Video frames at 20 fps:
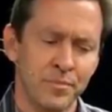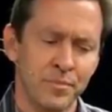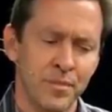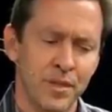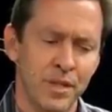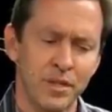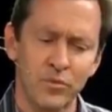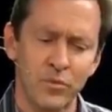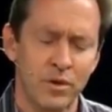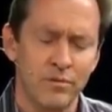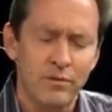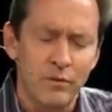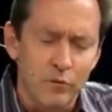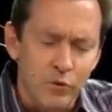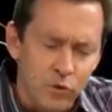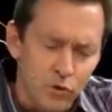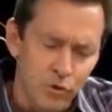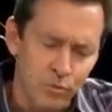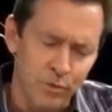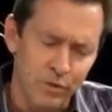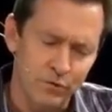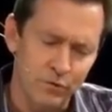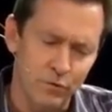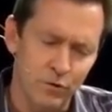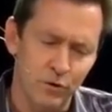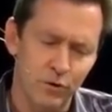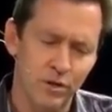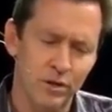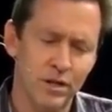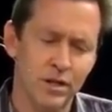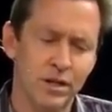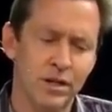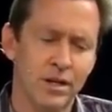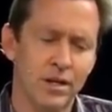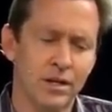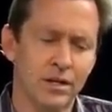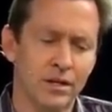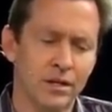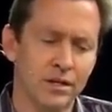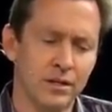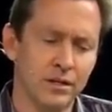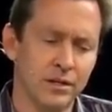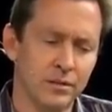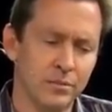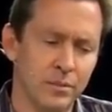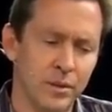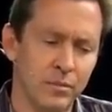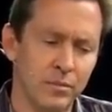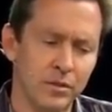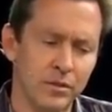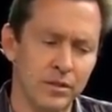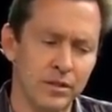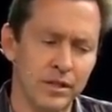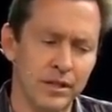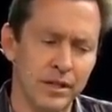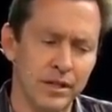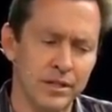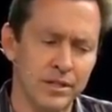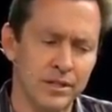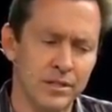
It's one I've never told before publicly, and